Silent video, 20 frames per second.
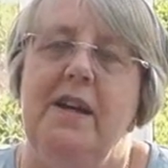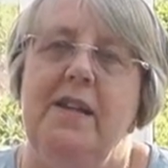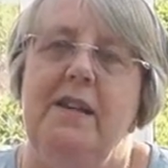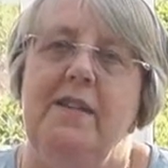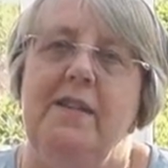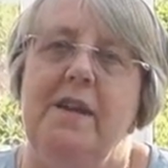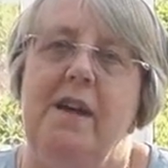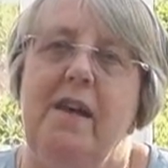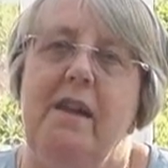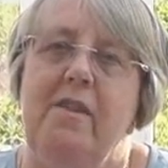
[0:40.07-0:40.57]

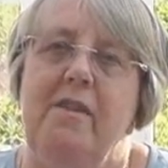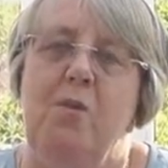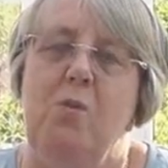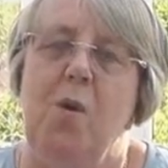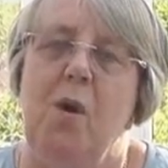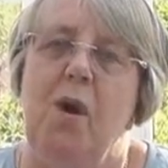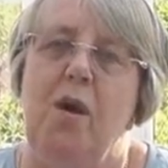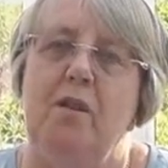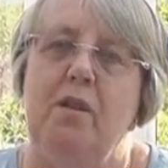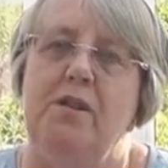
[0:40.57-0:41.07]
and tell the
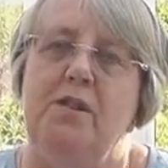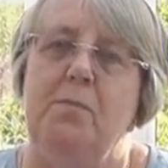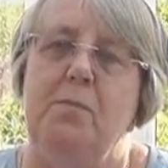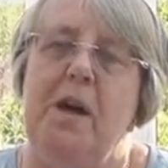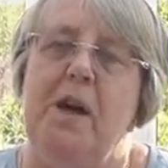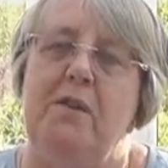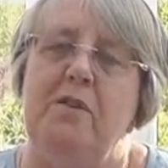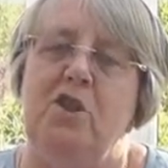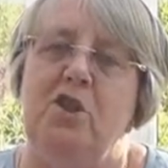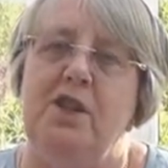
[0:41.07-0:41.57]
world
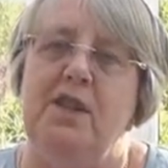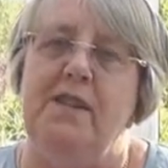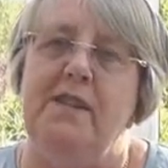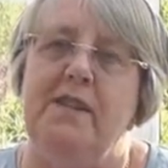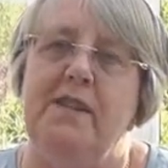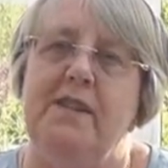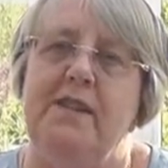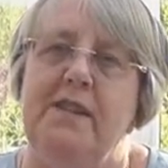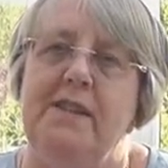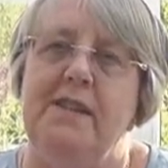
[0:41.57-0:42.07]
about
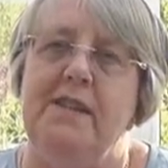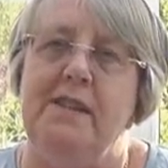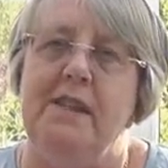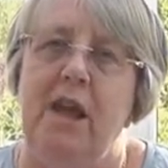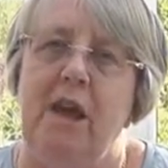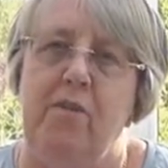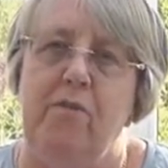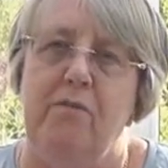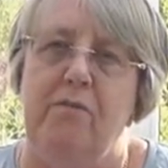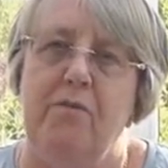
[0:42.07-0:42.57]
Jesus'
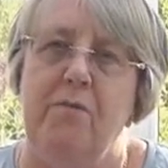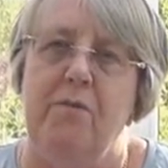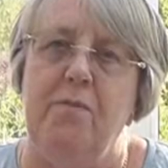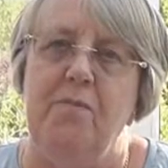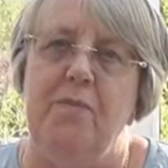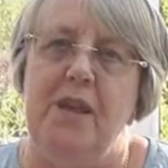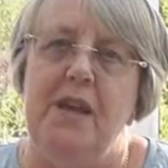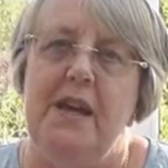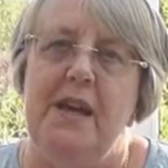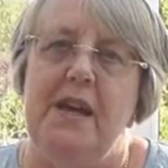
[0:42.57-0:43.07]
love.
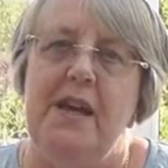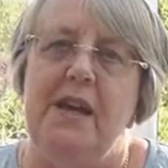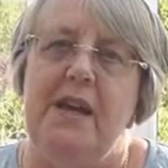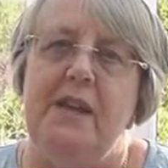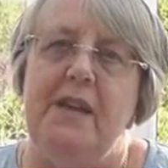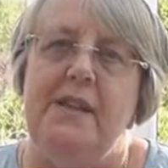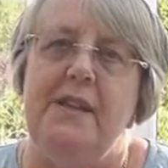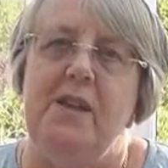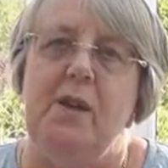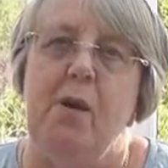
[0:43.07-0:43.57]

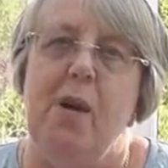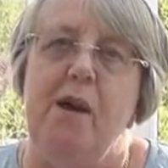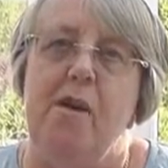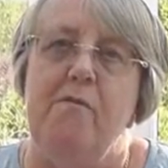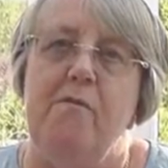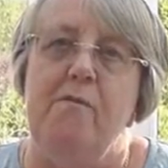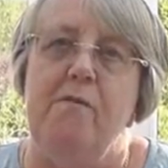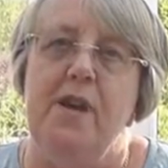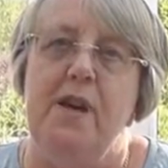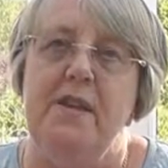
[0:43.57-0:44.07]
So our
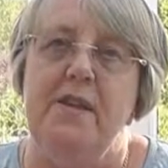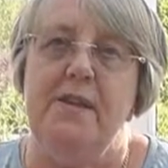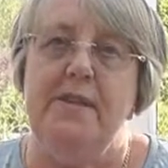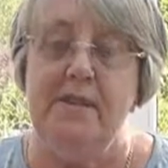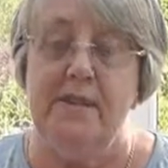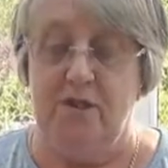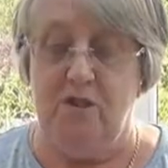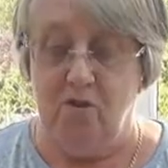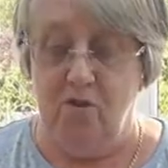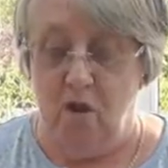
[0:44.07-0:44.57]

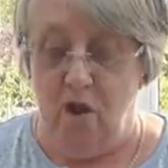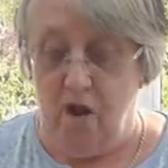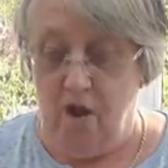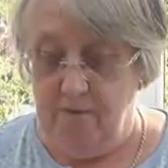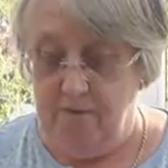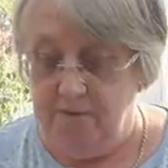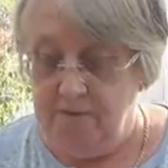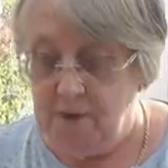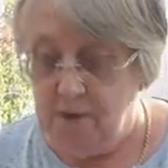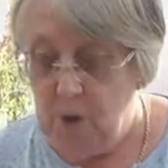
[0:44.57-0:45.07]
first
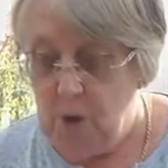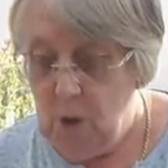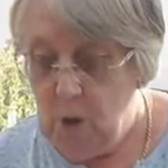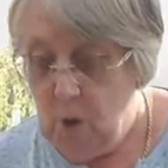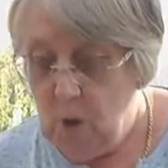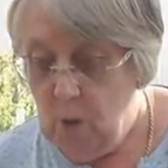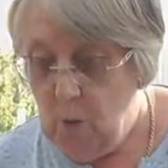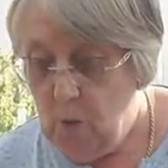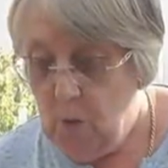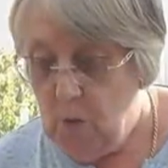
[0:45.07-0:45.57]
craft
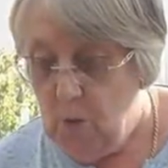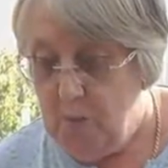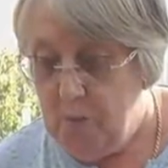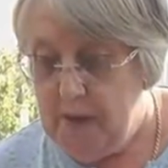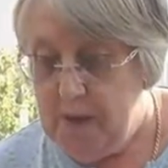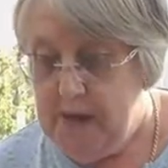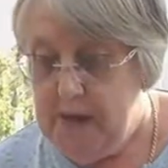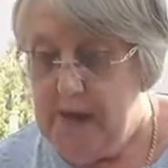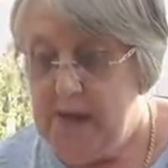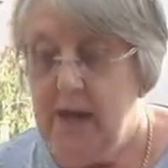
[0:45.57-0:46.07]
will
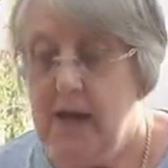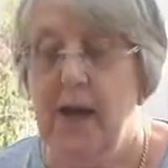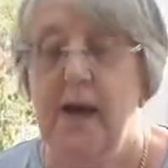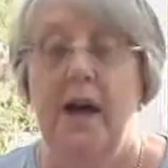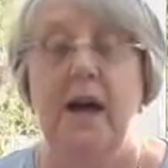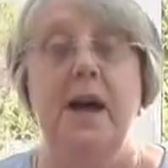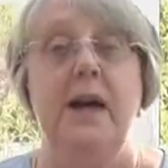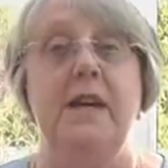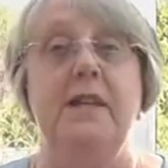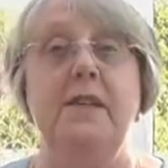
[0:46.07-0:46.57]
be
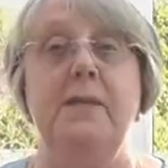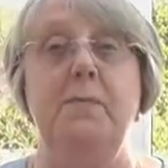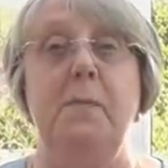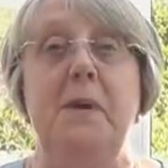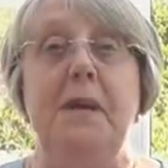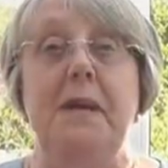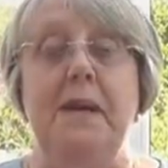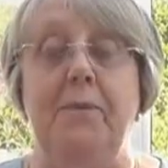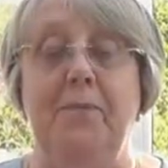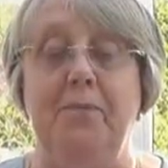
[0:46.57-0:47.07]
a
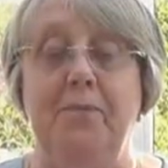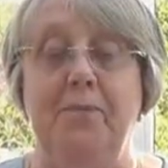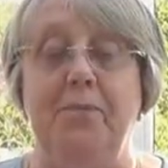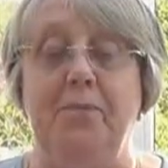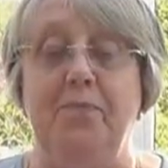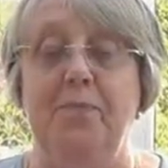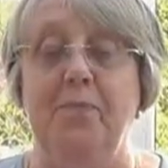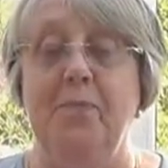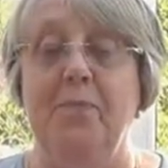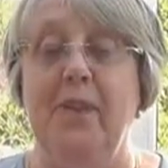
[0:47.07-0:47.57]
spinner.
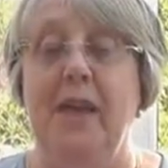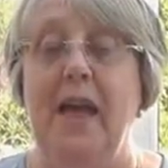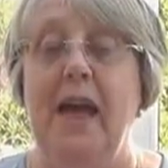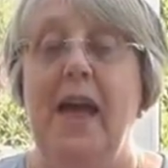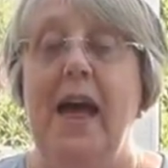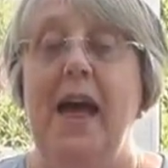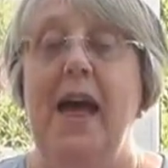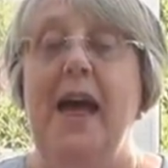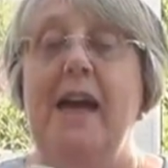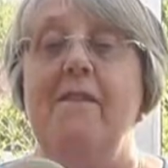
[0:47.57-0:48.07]

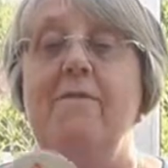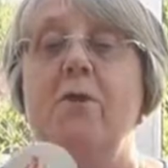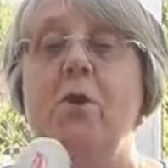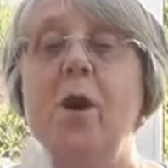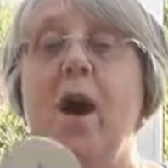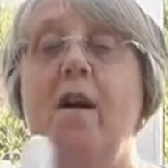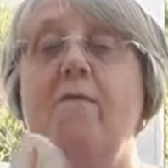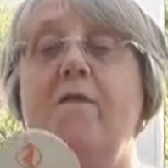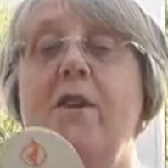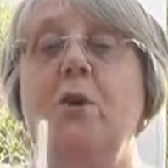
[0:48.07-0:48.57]
If
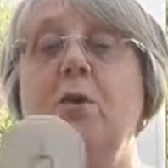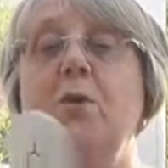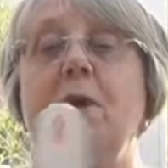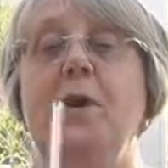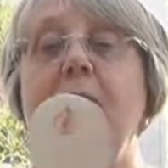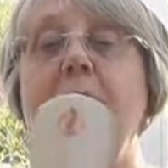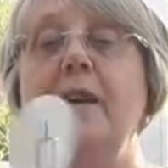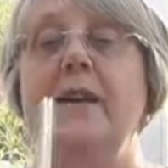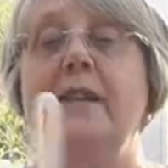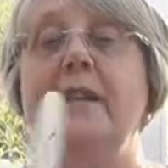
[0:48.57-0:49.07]
you have a look
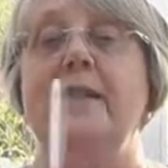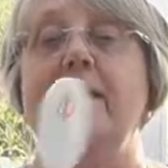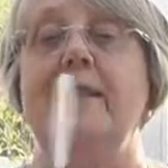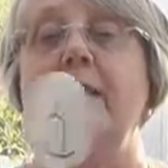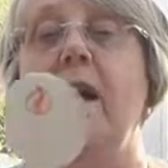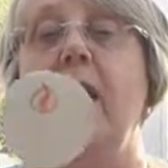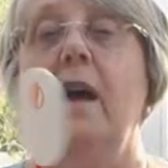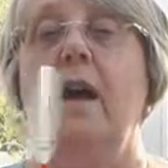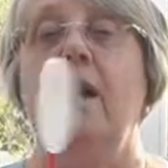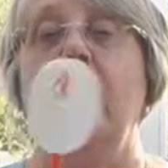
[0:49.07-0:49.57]
at
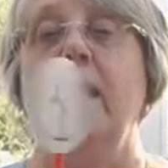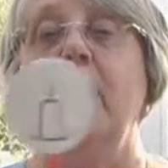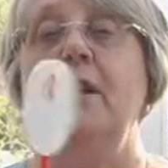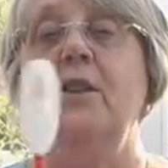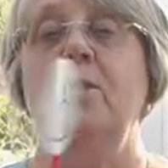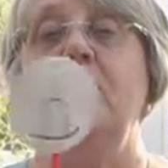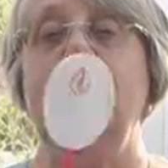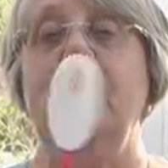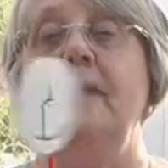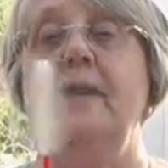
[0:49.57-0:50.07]
this, can
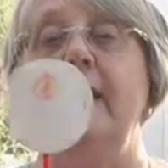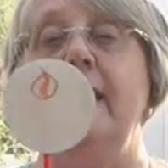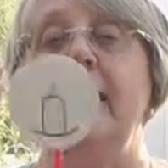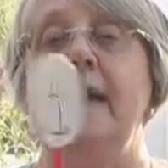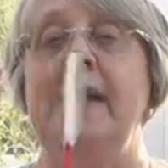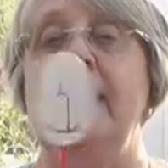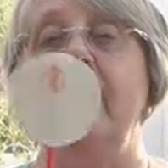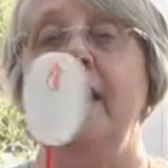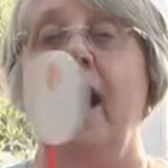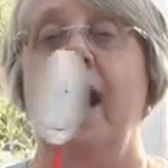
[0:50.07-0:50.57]
you
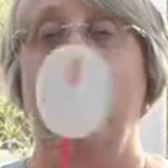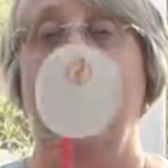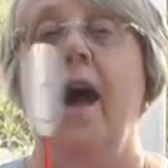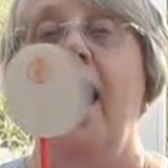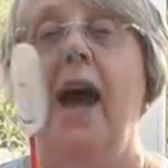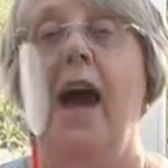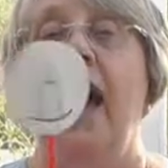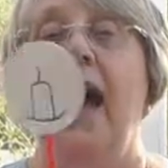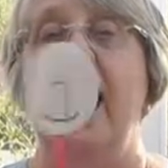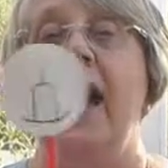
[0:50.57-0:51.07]
see
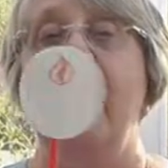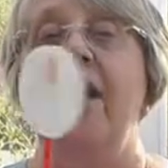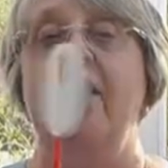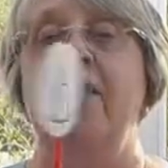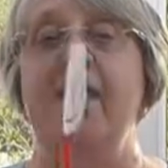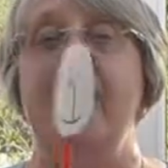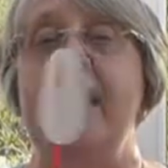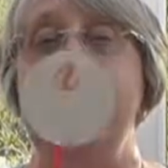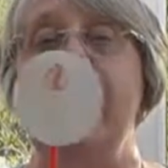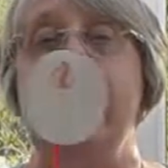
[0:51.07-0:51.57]
how
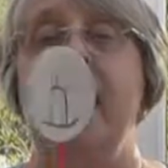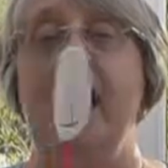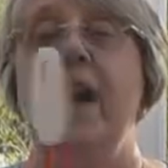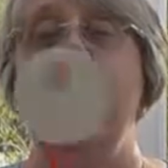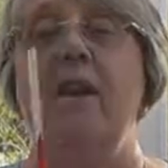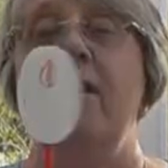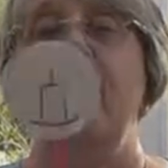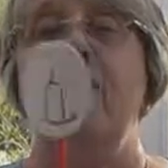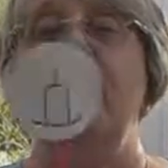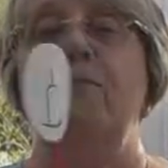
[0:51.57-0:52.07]
the
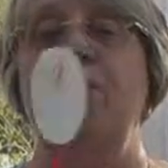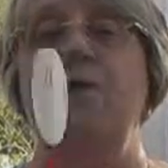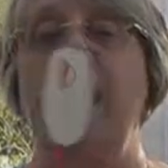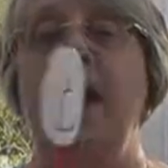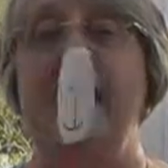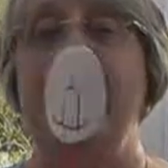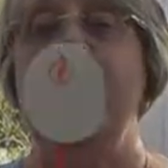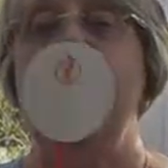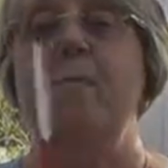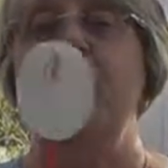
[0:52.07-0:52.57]

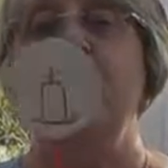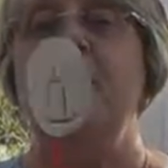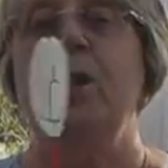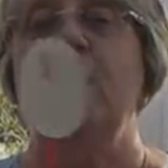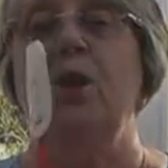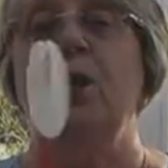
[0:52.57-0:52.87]
flame